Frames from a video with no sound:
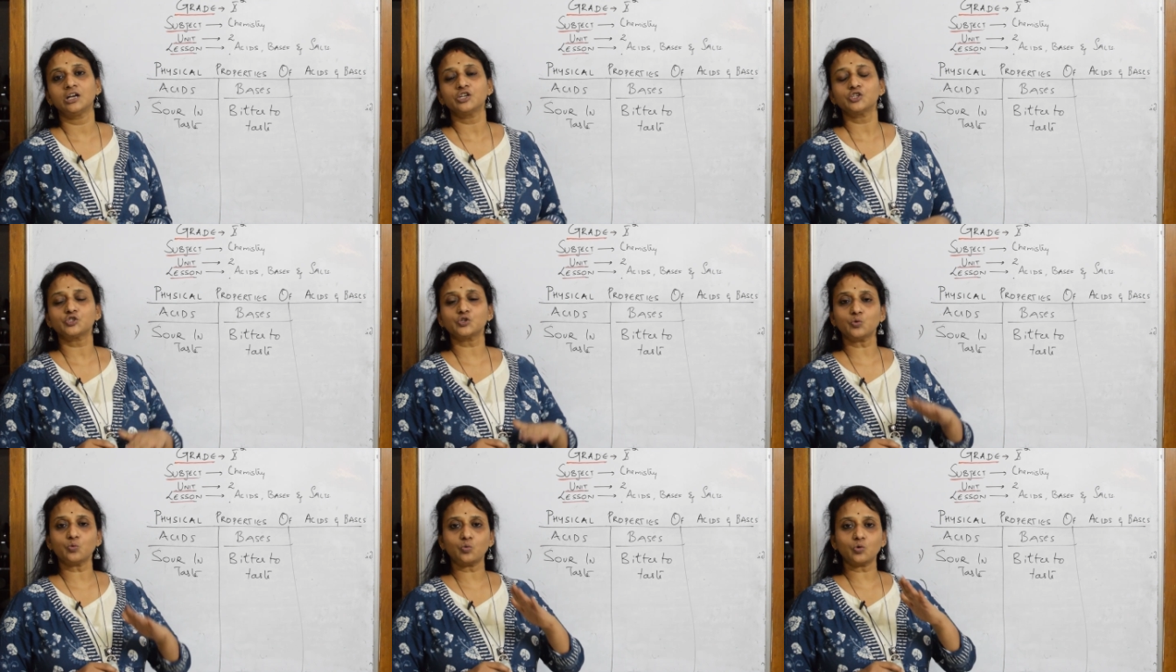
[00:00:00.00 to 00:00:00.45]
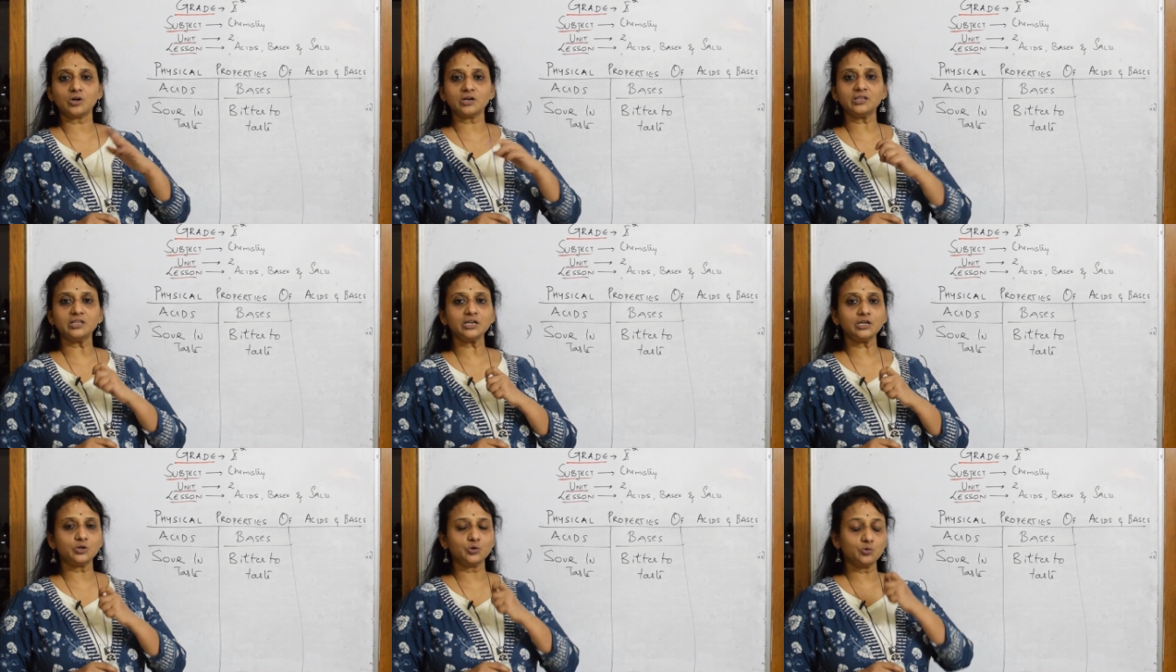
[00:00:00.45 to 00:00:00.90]
So
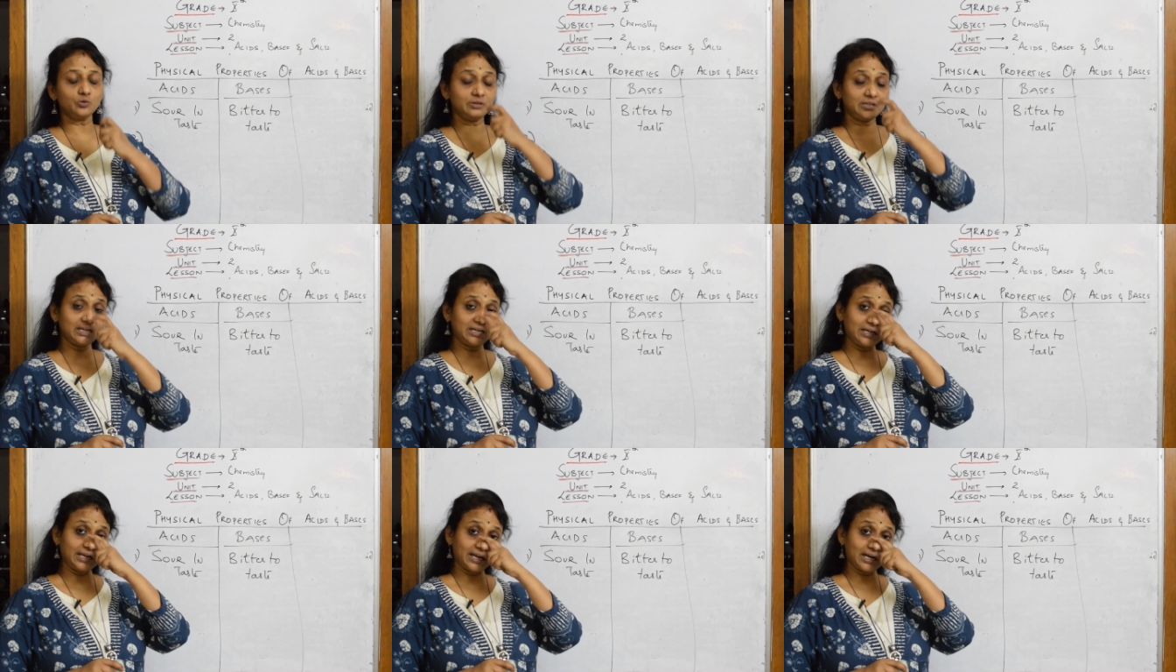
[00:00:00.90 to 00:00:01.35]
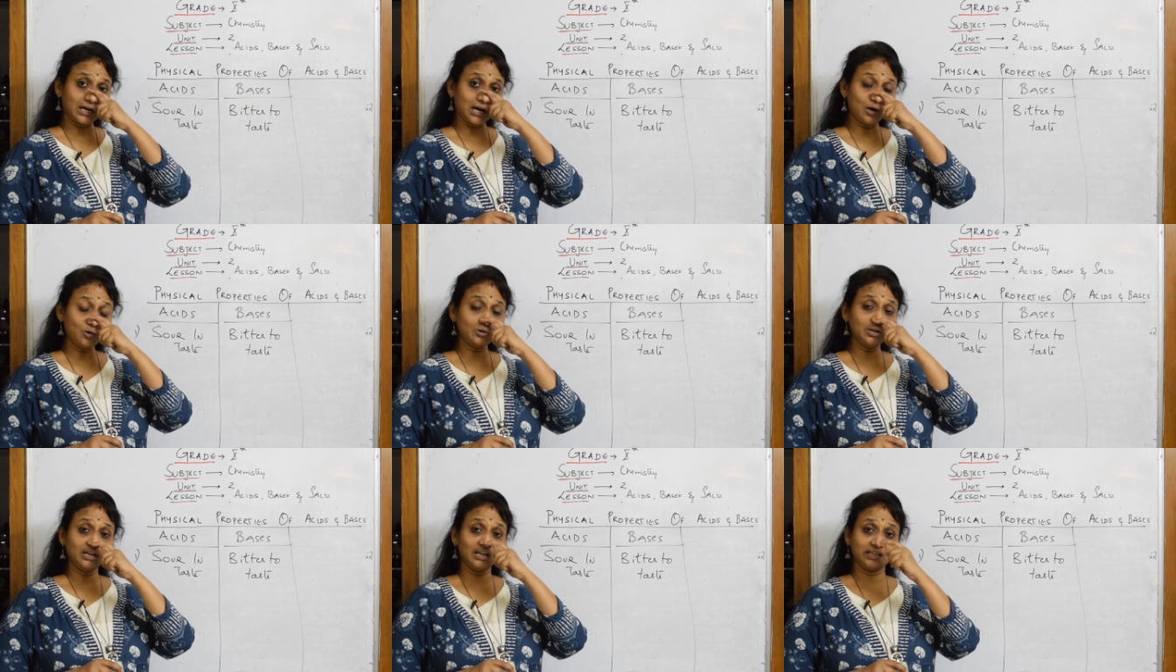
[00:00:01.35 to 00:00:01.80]
what they do, they take
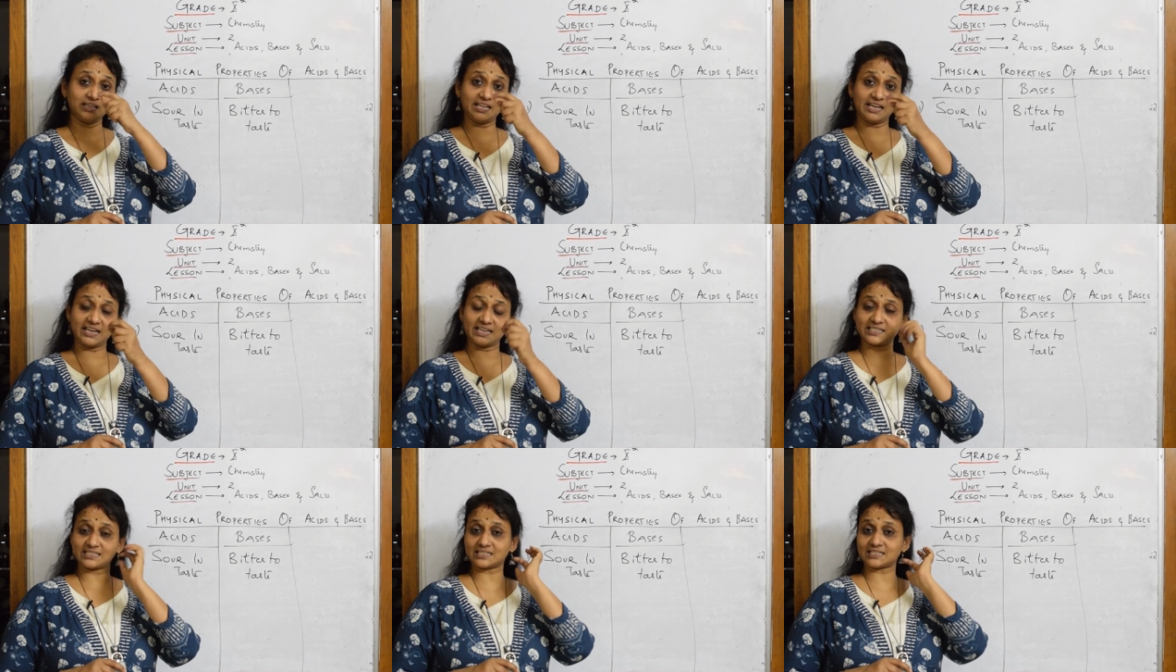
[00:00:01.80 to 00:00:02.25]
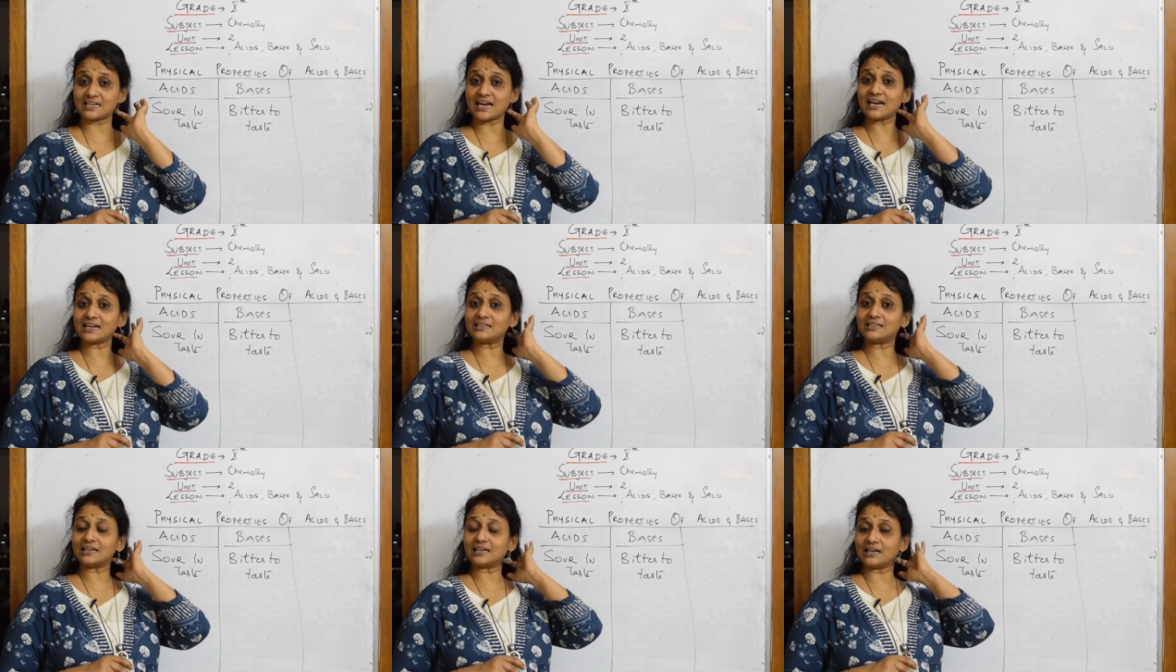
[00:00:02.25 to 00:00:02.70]
out, they
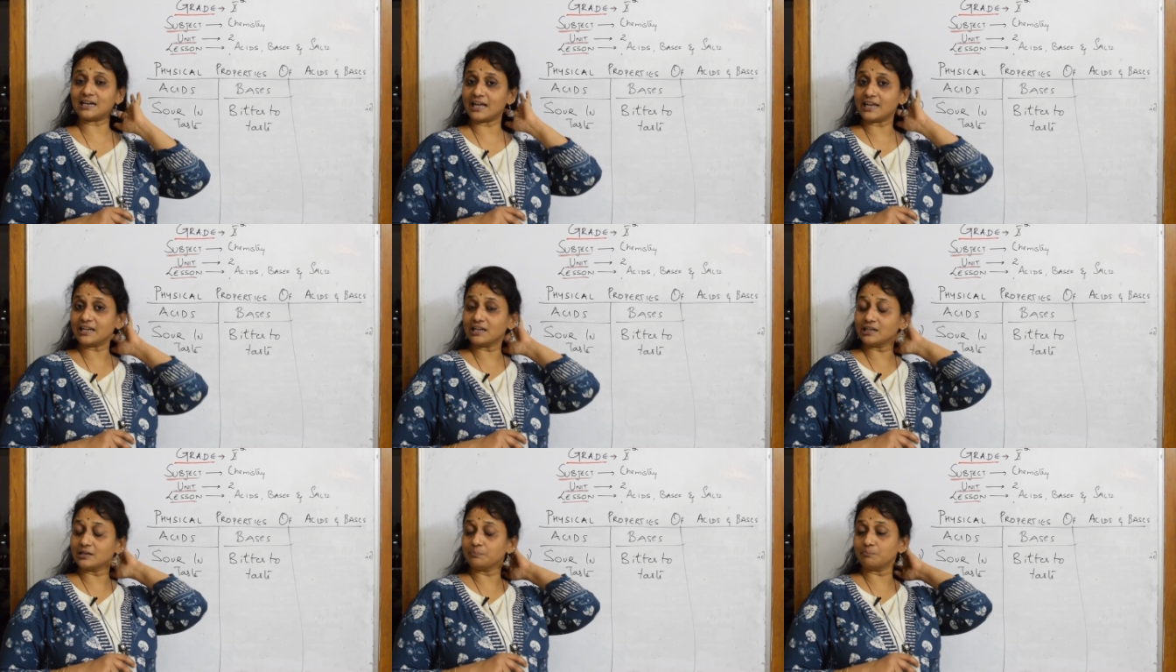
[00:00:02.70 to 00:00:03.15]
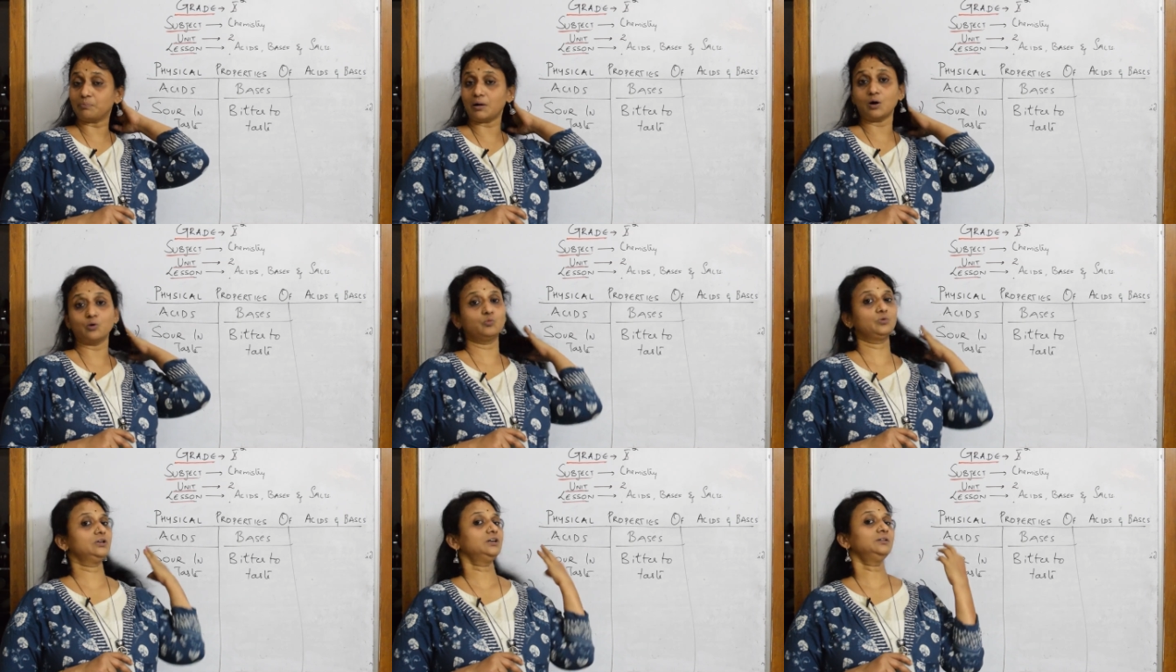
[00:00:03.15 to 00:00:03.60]
extract that lichen
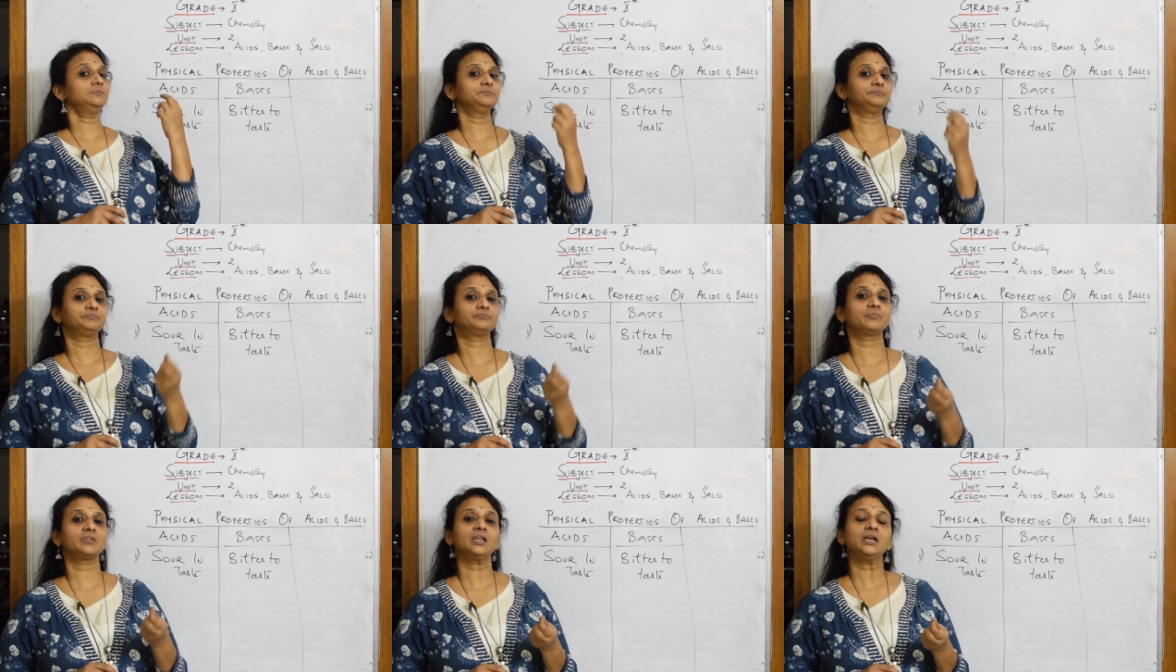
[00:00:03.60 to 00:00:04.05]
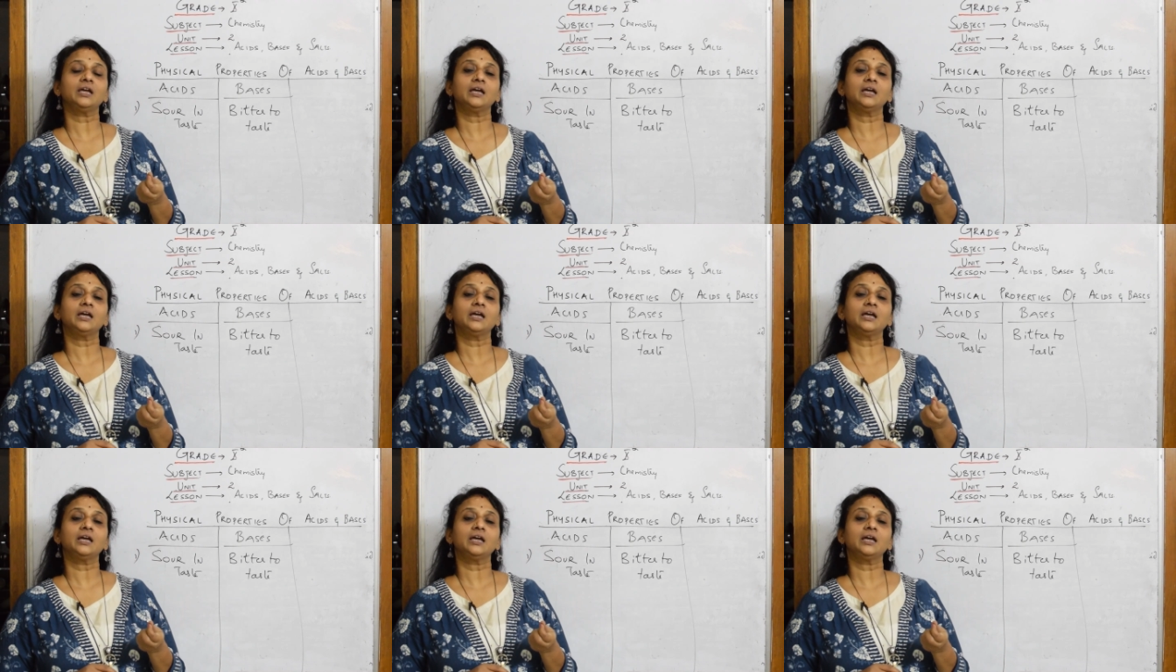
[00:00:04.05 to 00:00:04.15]
powder,